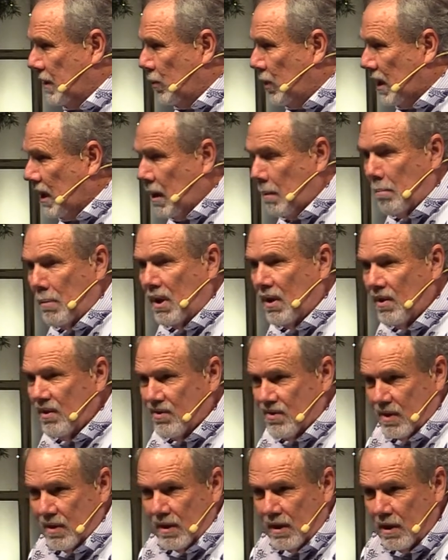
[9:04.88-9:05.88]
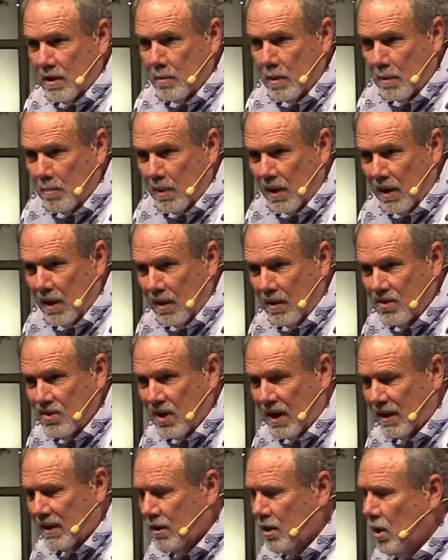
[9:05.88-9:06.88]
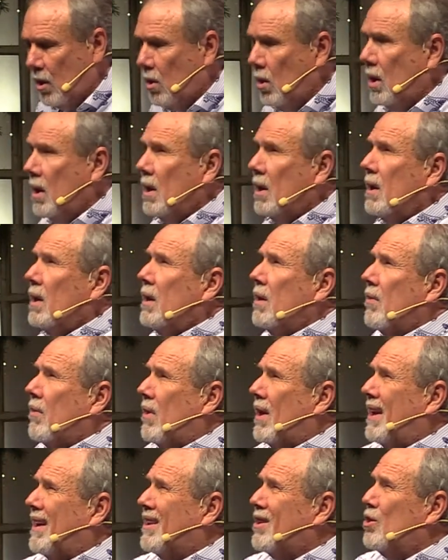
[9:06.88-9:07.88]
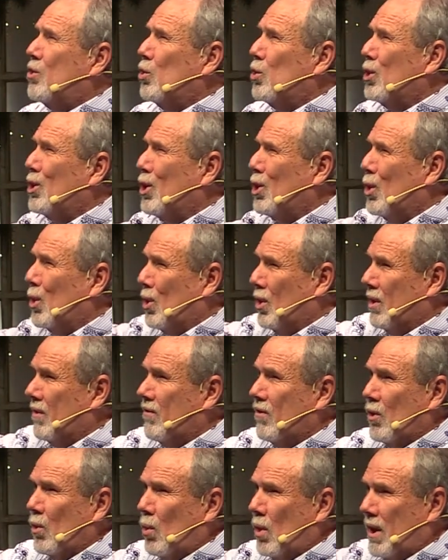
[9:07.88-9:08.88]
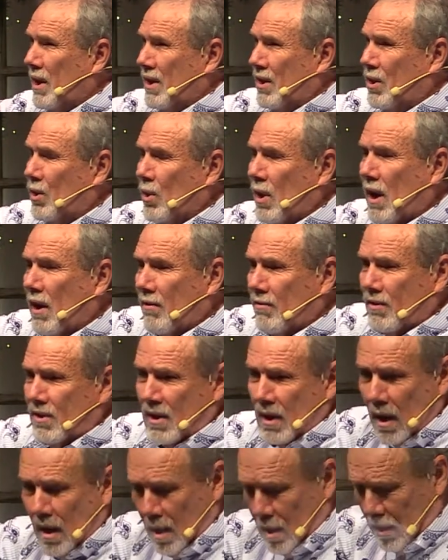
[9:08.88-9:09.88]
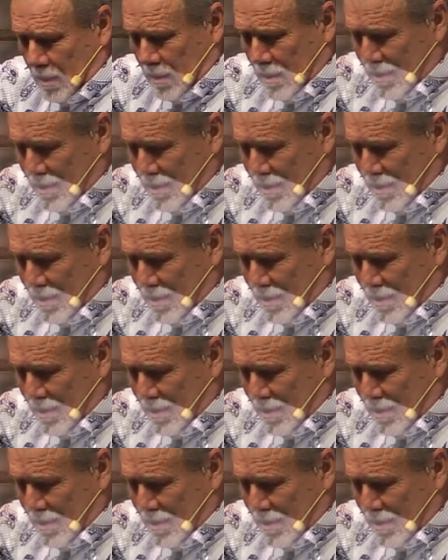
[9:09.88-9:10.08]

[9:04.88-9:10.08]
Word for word: We got bills that need to be paid. It's like, no, thank you, Lord, for what you have done,